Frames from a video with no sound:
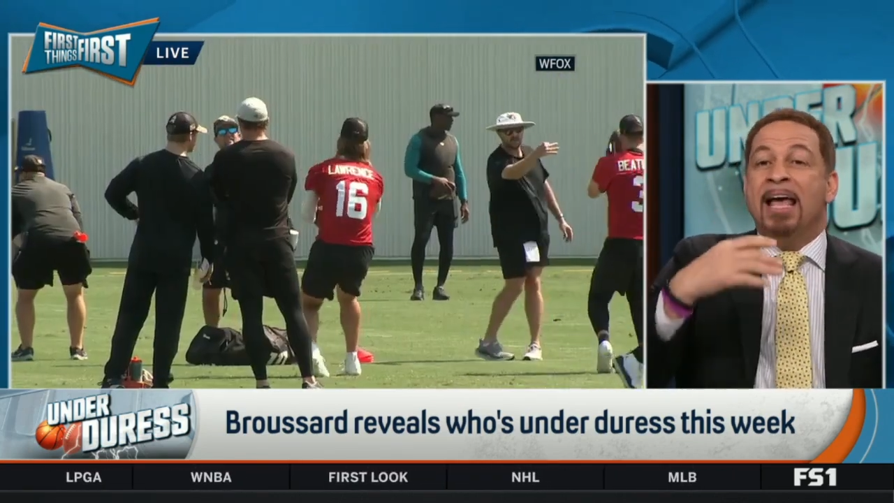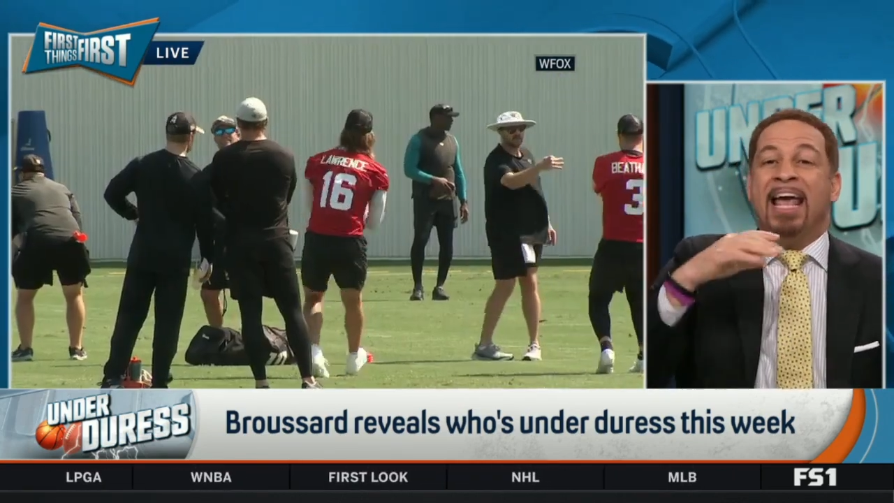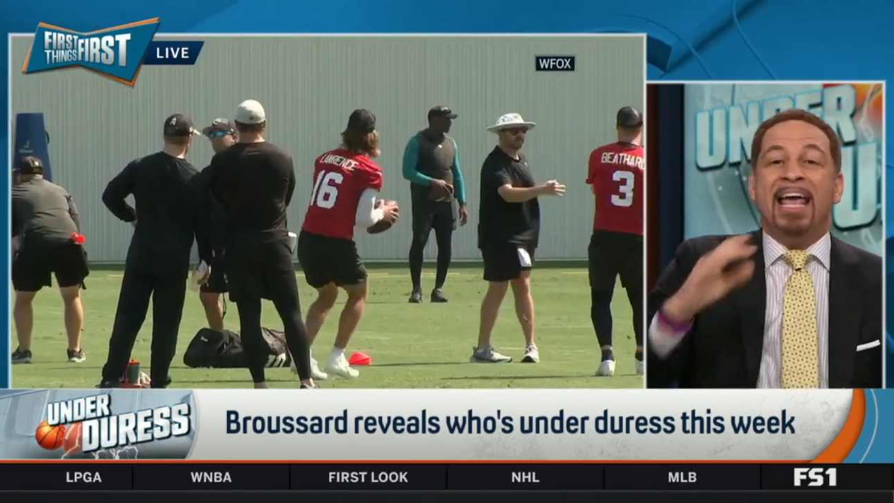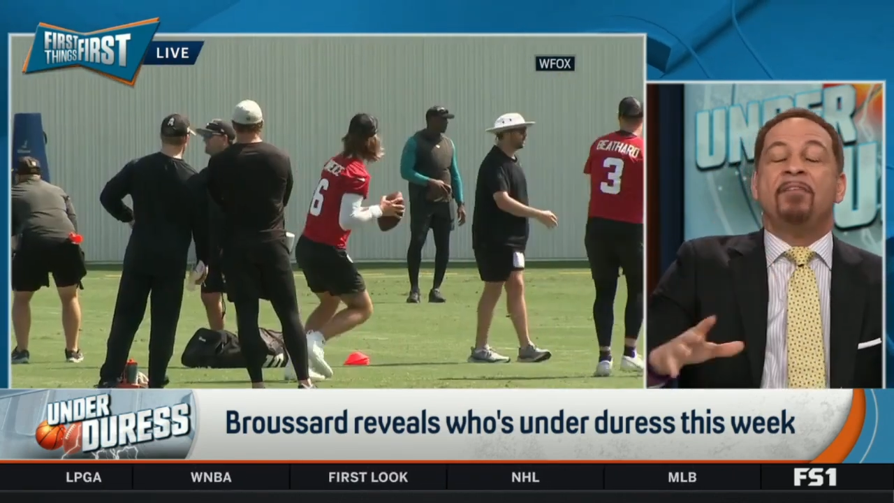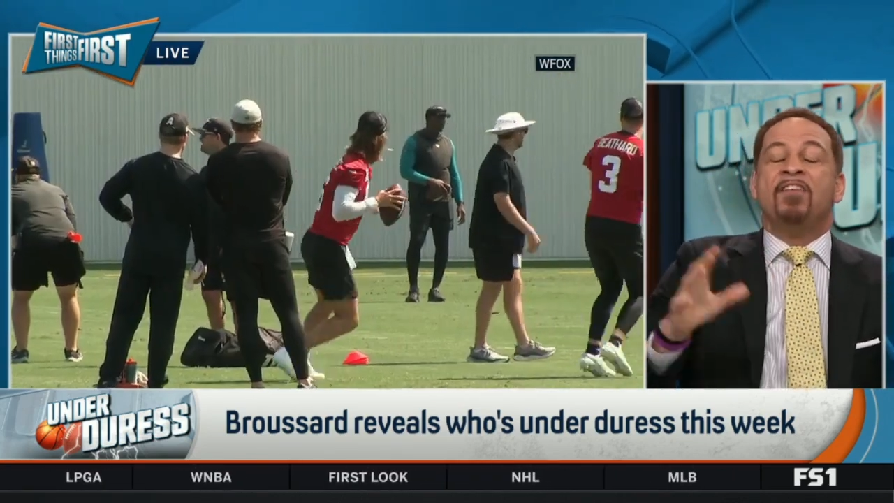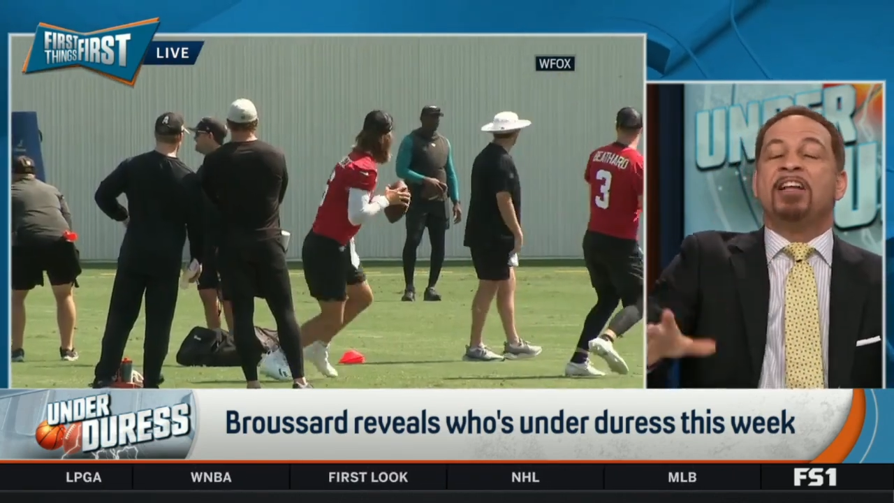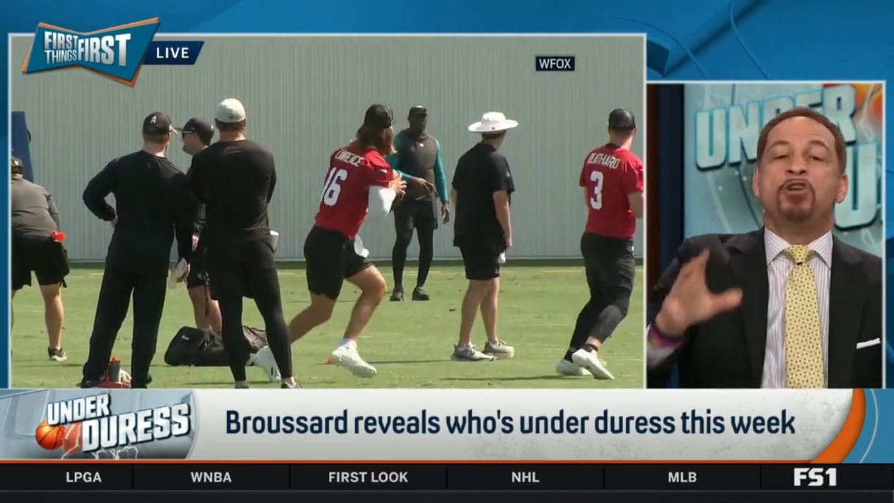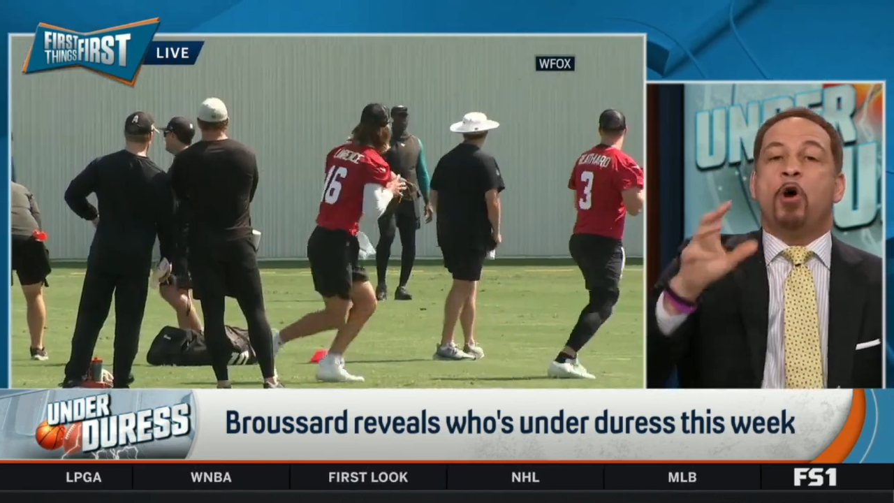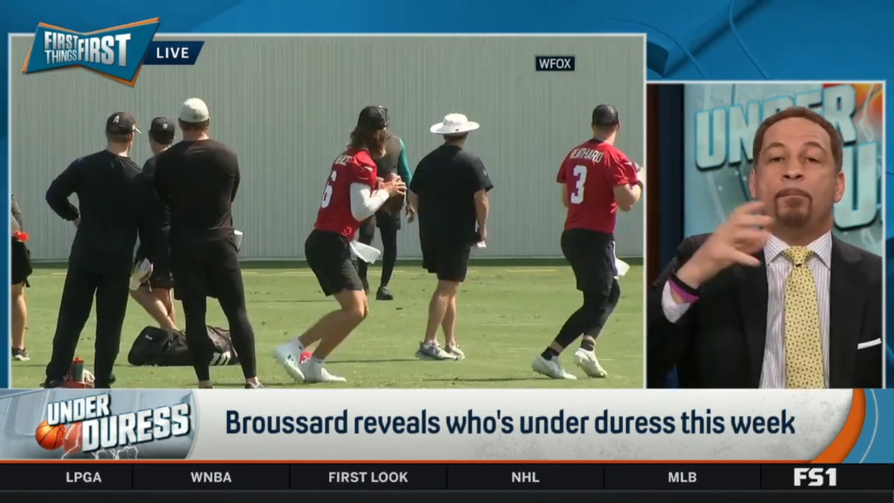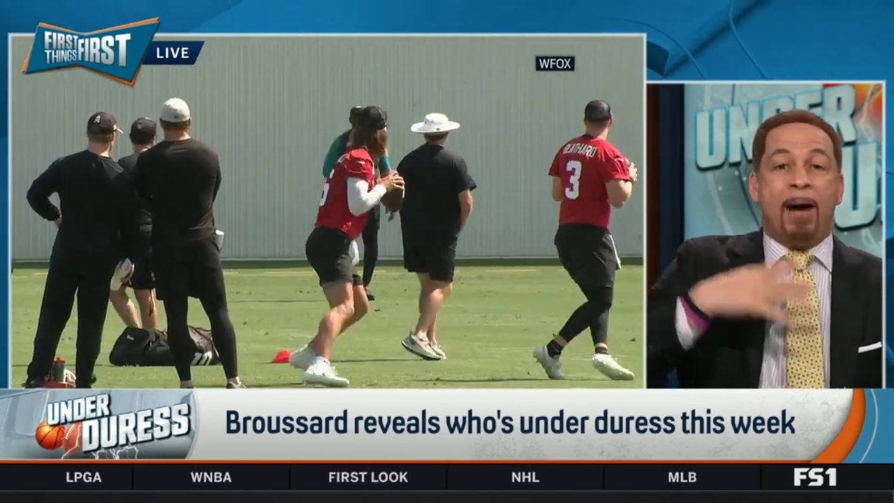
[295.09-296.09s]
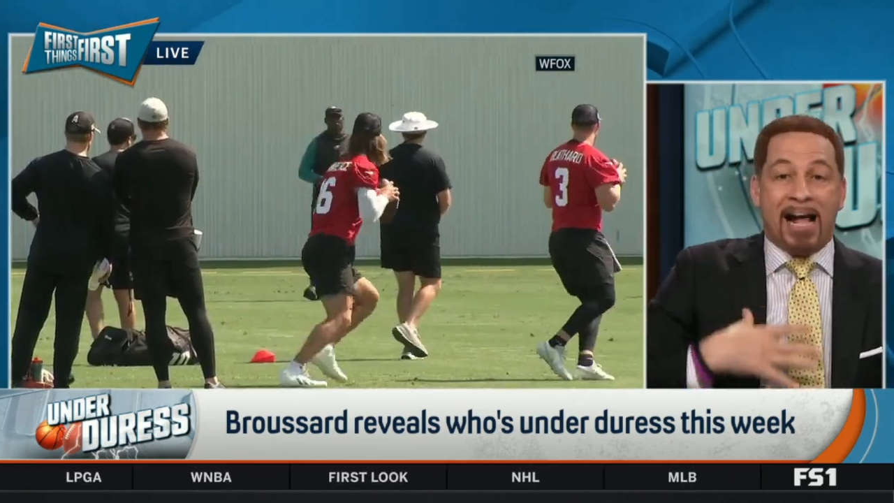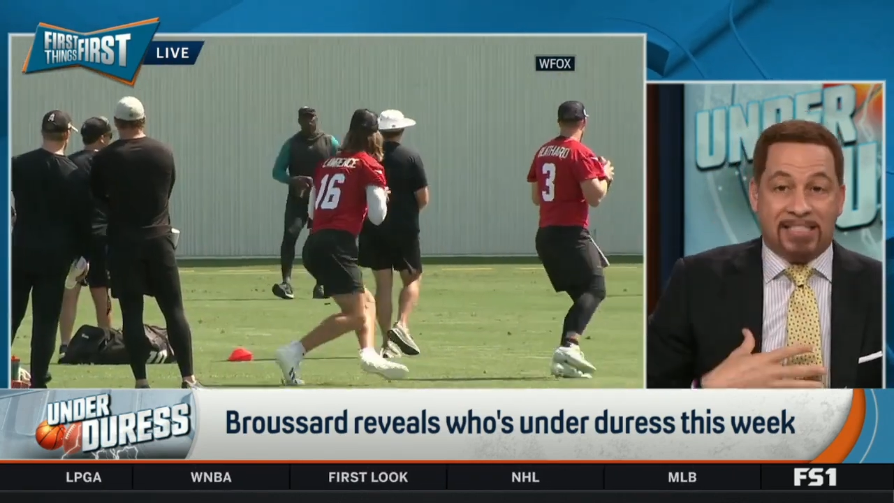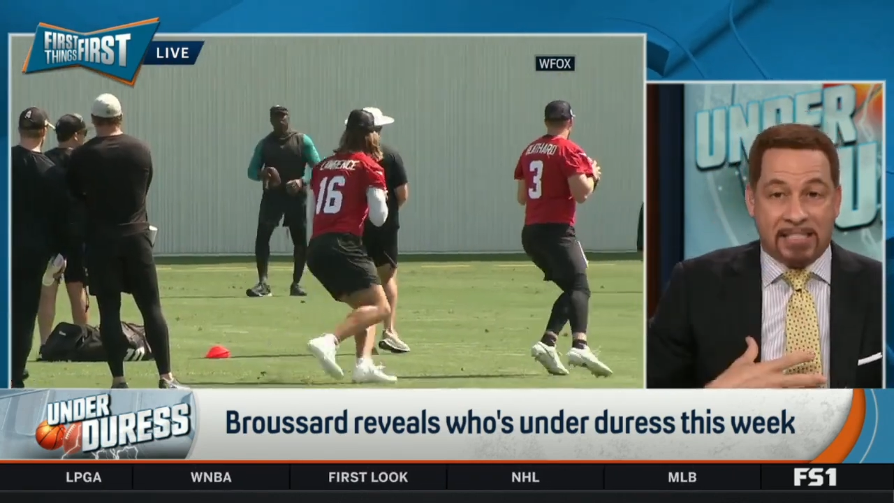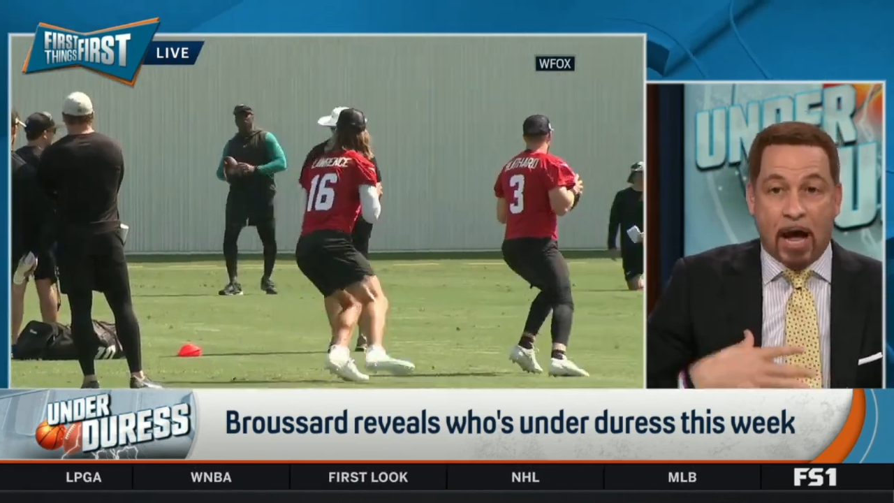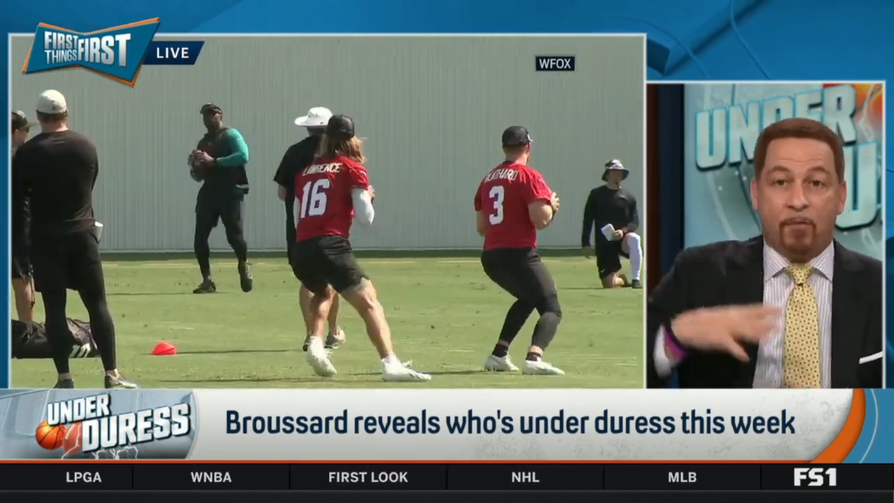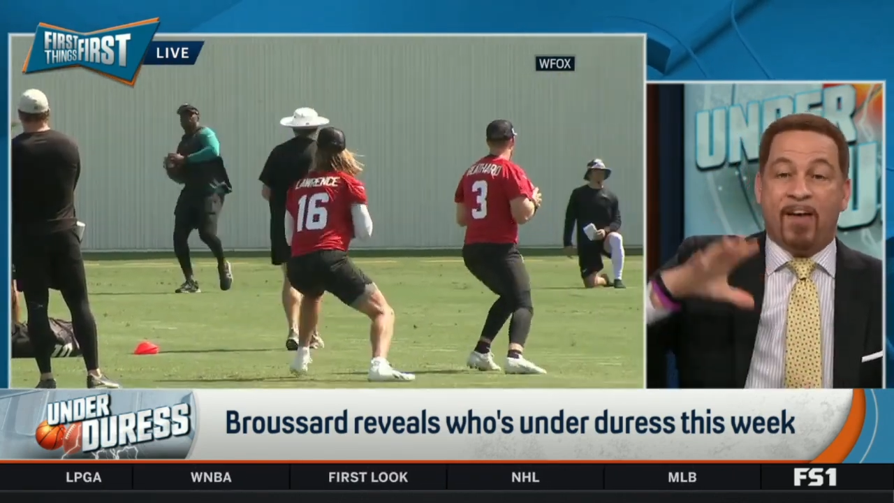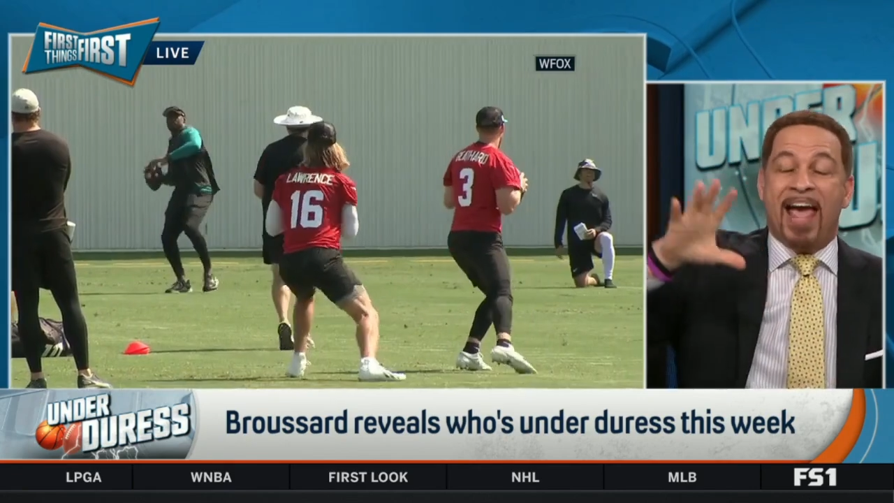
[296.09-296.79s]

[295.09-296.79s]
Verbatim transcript: Even you, myself